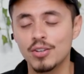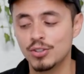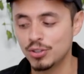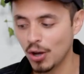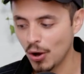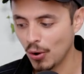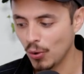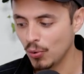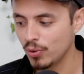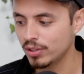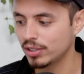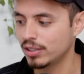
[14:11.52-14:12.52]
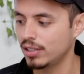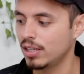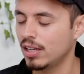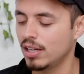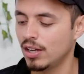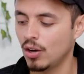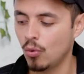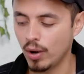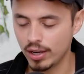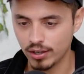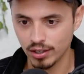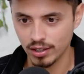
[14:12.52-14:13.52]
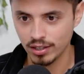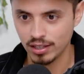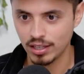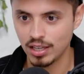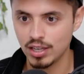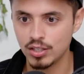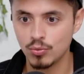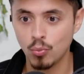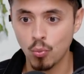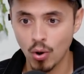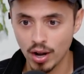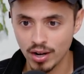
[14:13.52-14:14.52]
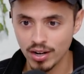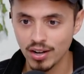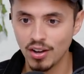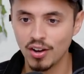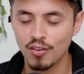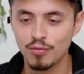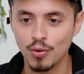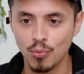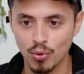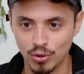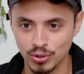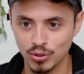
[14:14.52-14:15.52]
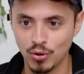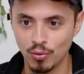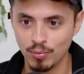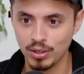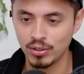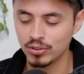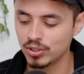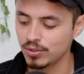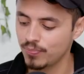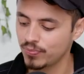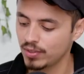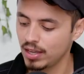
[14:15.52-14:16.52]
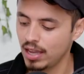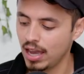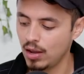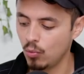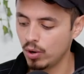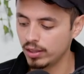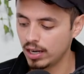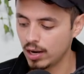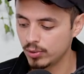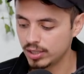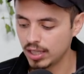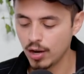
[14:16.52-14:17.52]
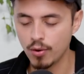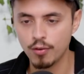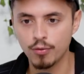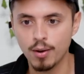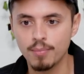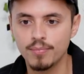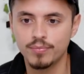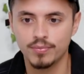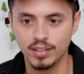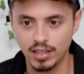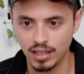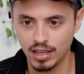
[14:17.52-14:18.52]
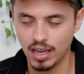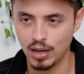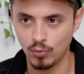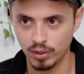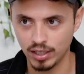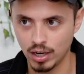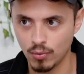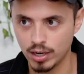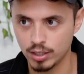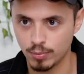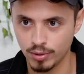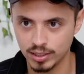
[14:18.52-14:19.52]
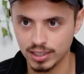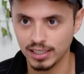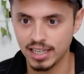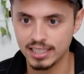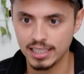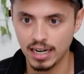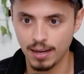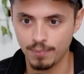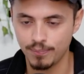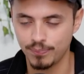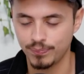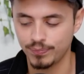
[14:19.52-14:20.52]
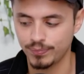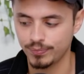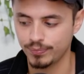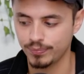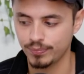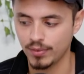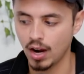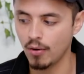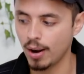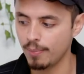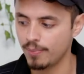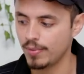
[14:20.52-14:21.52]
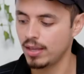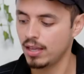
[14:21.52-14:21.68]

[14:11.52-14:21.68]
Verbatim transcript: So Quaker is one of the worst oatmeals and one that I would stay away from and one that I wanted to bring to light today. All right,